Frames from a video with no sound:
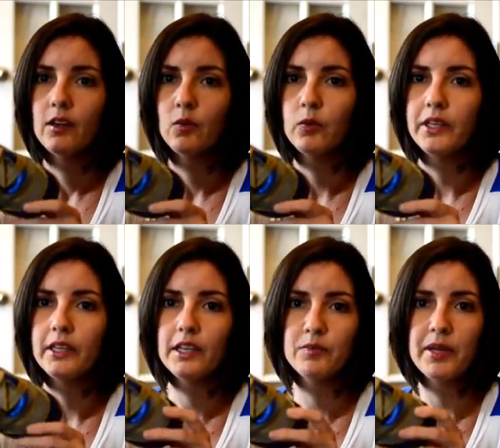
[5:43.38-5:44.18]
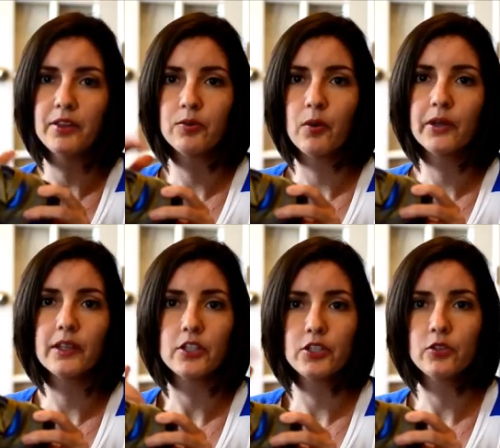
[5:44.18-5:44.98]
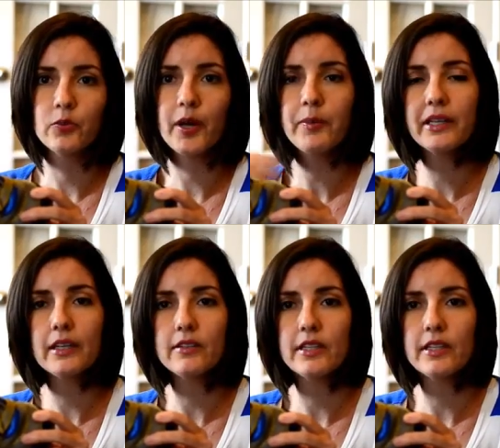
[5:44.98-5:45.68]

we have been throwing the shoes away because